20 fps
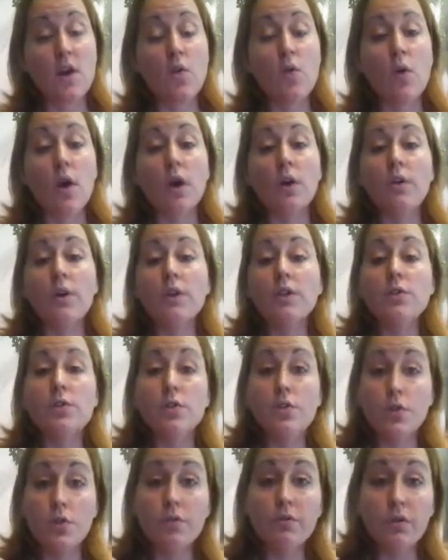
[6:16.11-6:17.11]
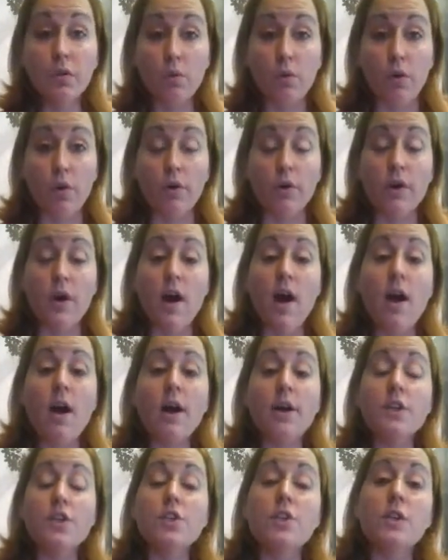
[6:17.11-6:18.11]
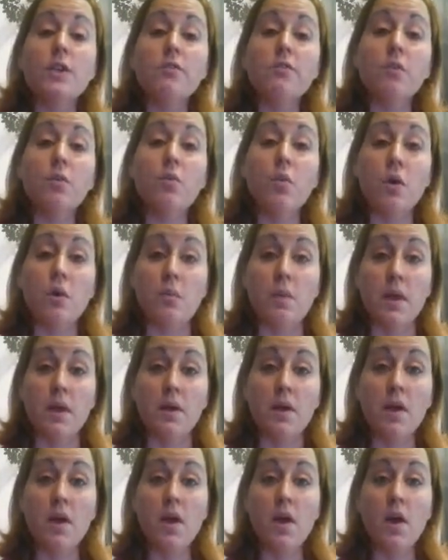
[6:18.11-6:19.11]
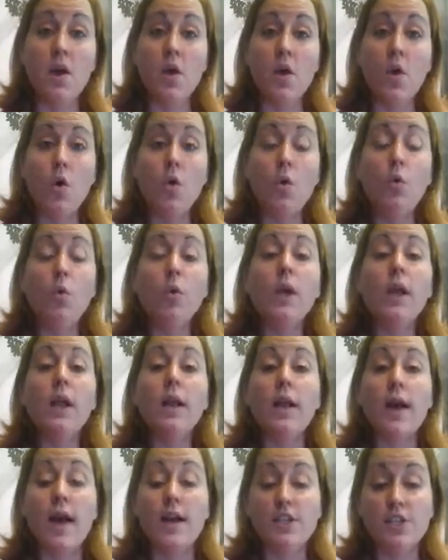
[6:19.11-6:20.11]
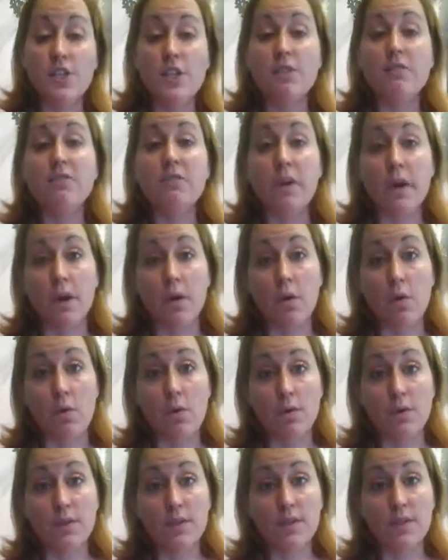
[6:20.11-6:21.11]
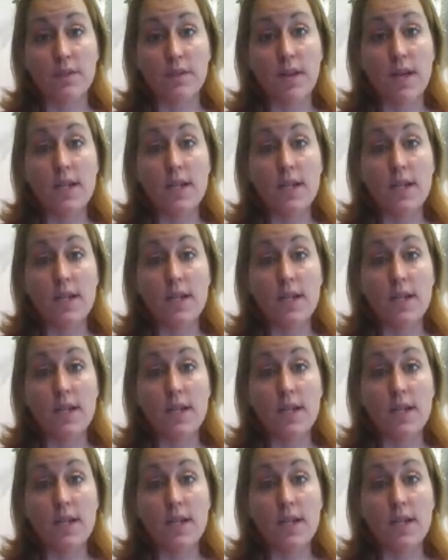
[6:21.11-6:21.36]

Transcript: who are going to do the work, are actually the women who will achieve their goals.